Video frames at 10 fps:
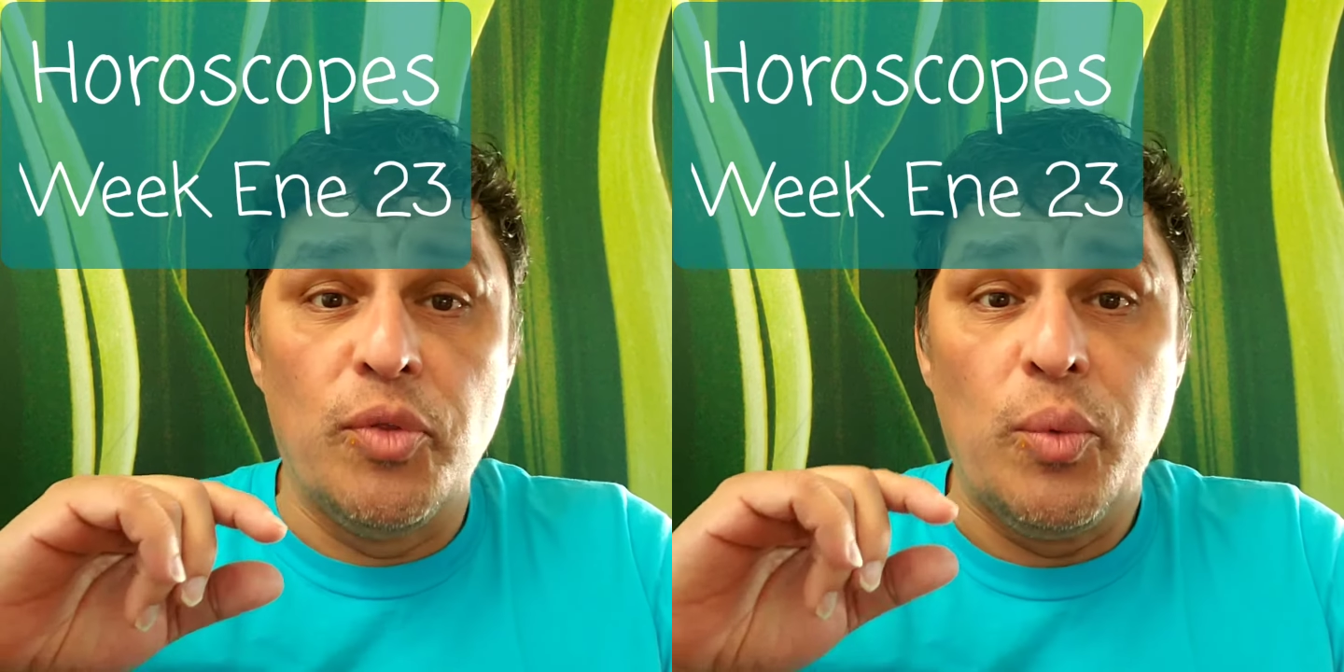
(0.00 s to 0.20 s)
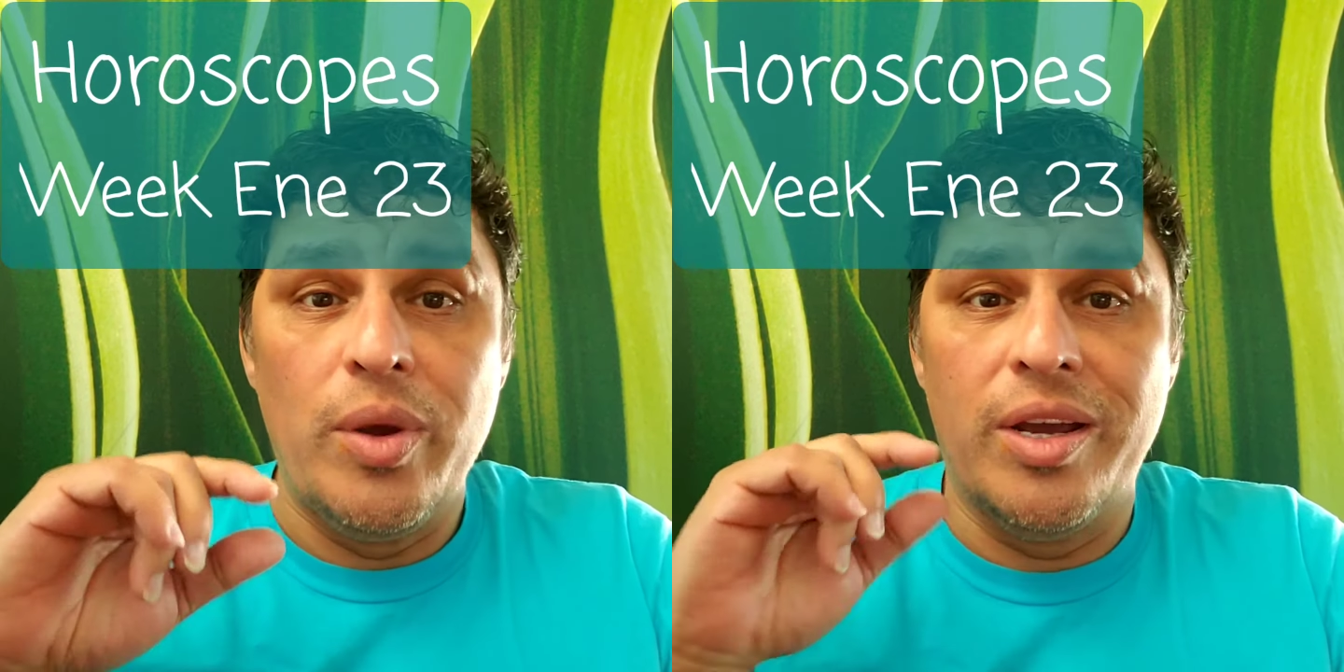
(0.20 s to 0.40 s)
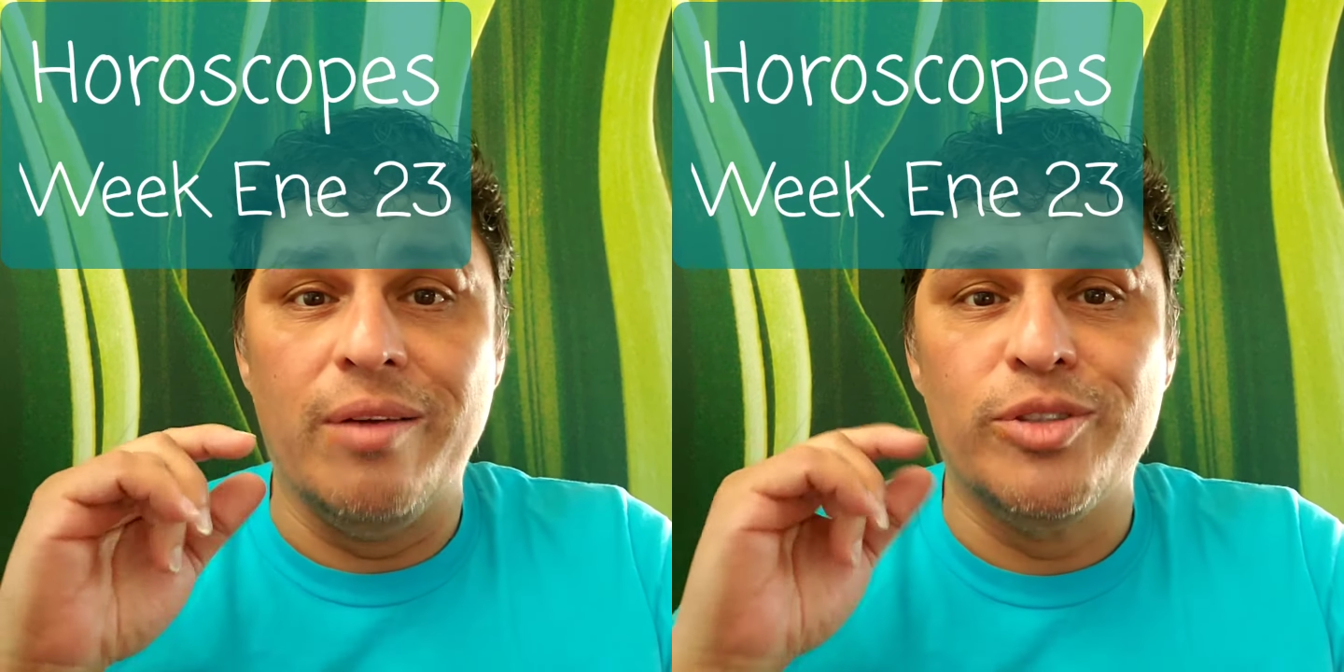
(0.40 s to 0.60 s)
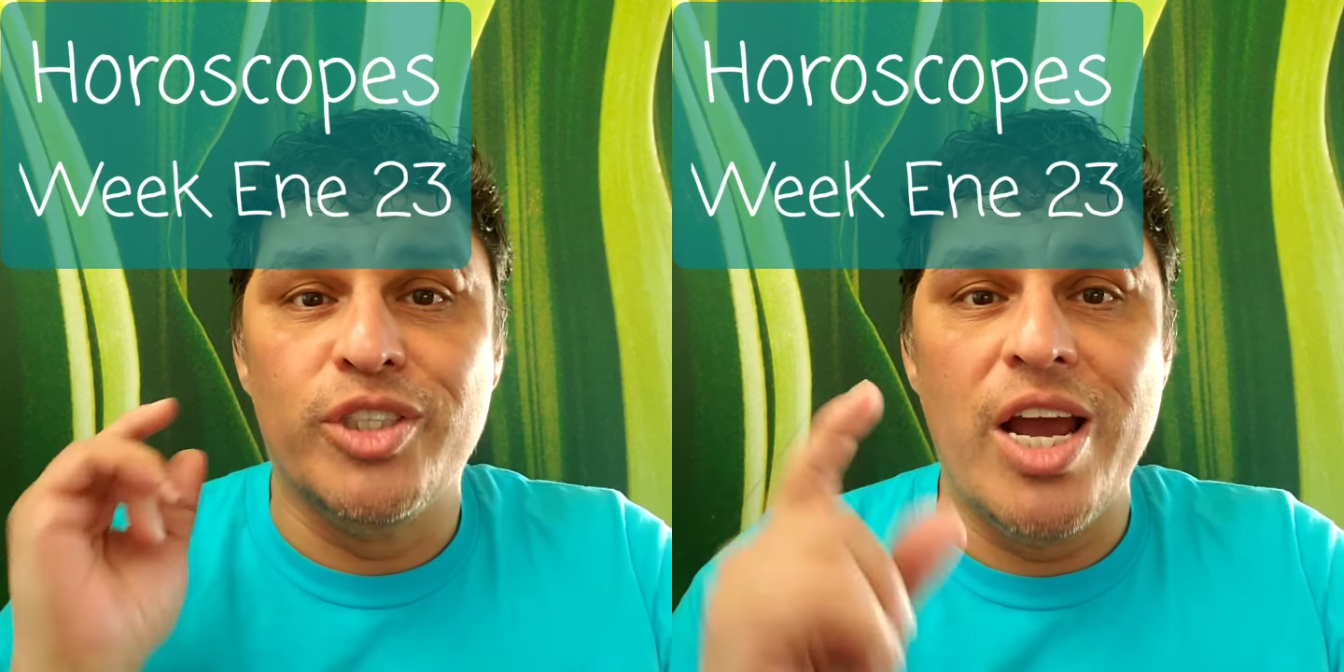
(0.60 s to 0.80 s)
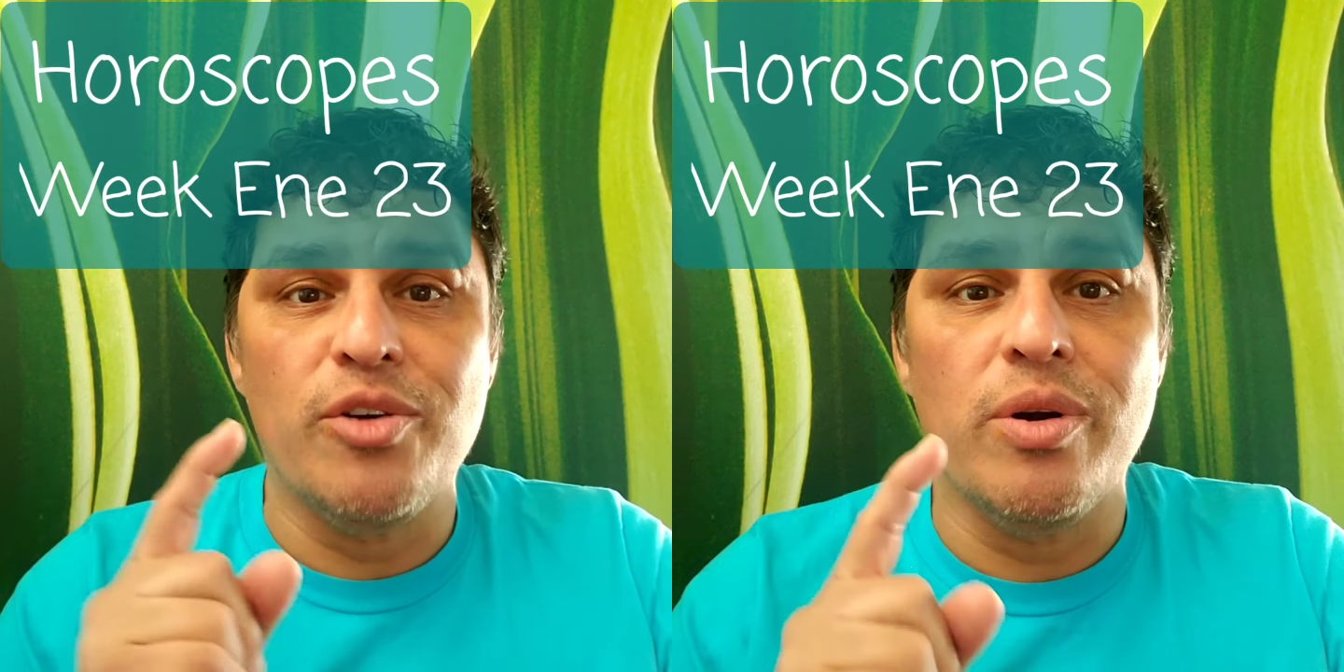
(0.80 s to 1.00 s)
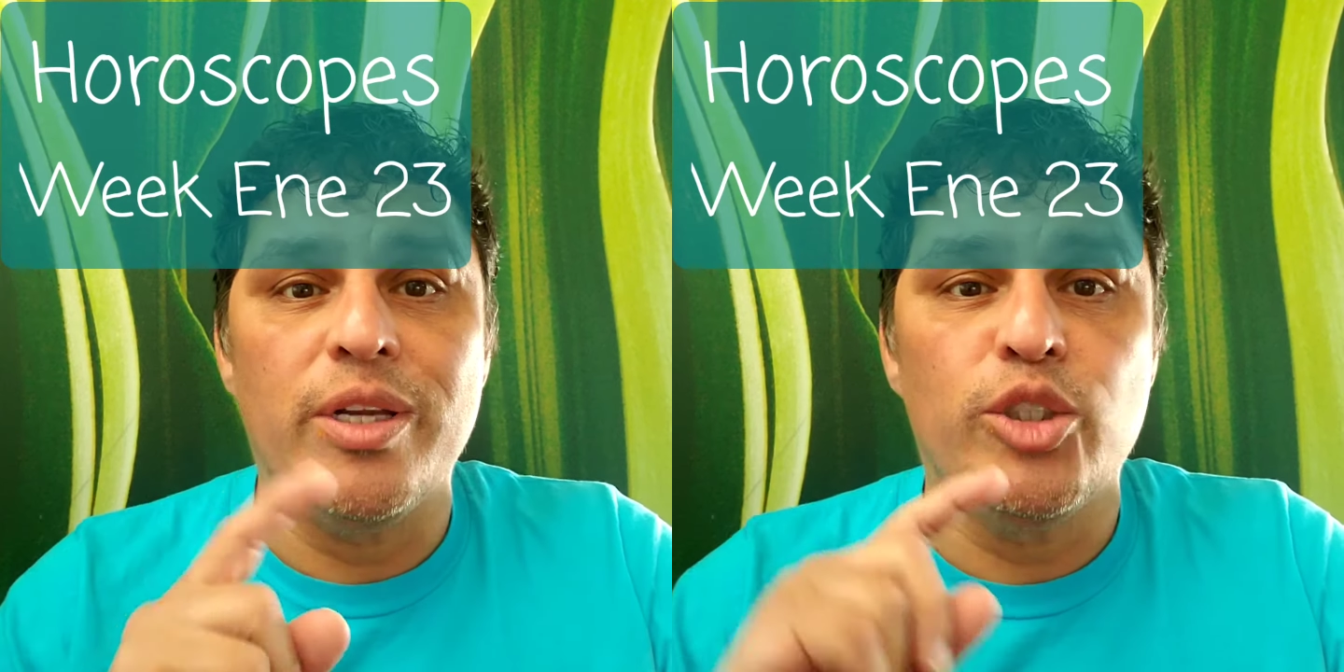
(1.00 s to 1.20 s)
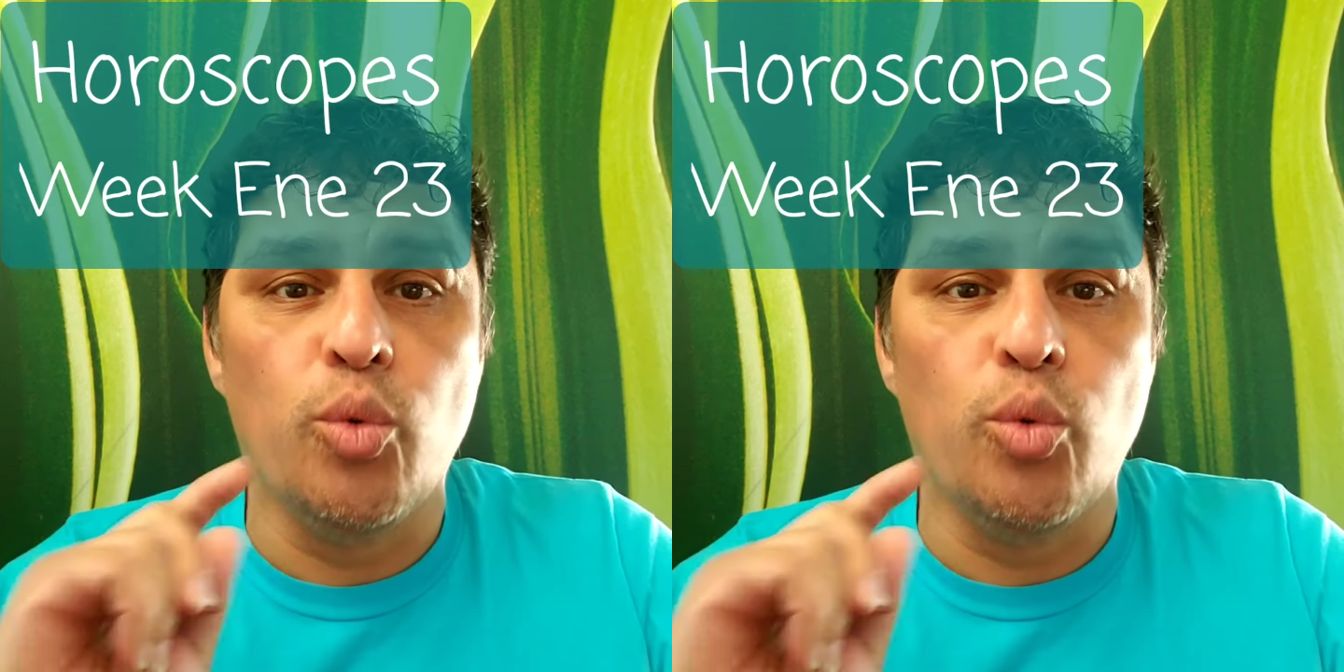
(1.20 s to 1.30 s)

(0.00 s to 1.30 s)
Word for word: for the week of January